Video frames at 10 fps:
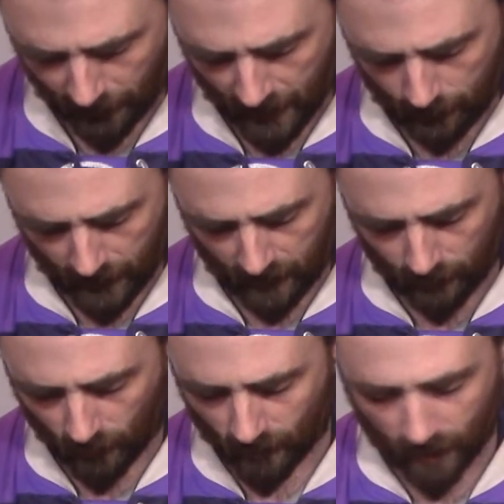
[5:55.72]
that bad
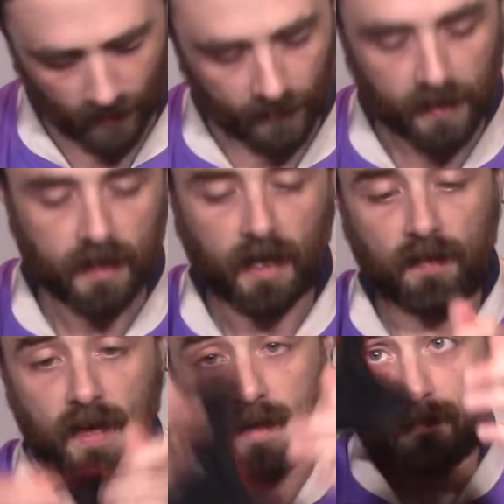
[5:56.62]
boy off. And
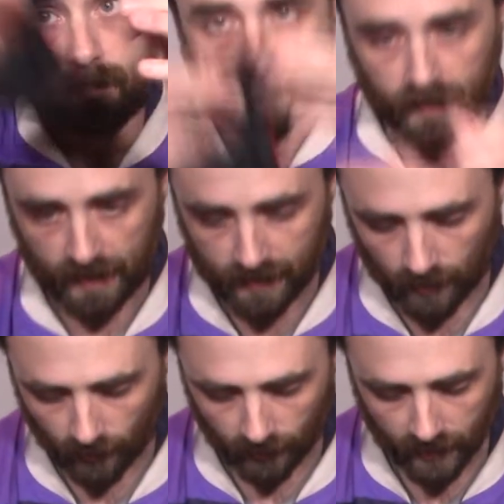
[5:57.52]
then that's
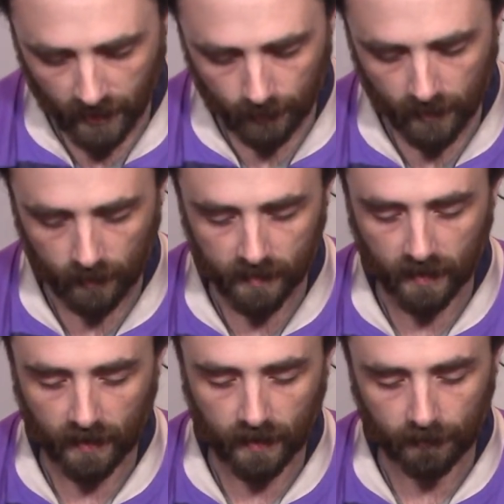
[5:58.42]
how her cape comes
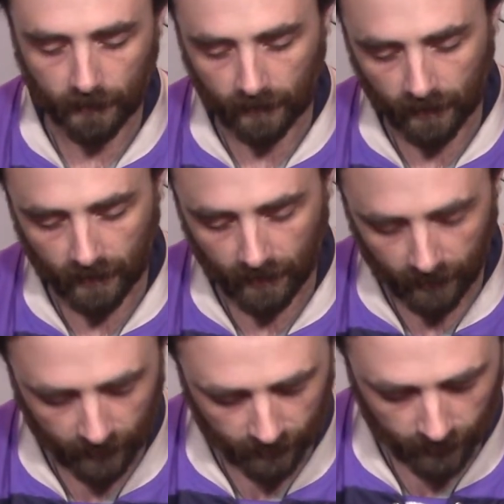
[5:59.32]
off. And
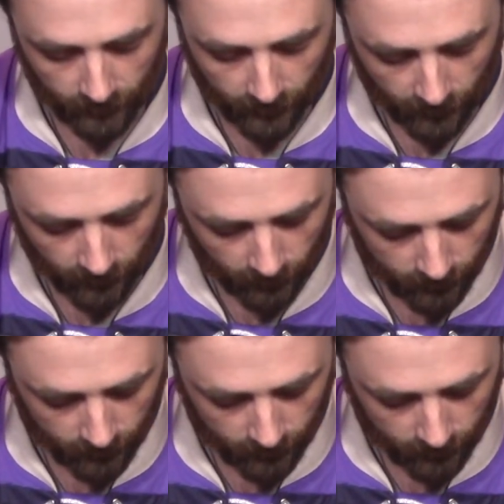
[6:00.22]
then, you know,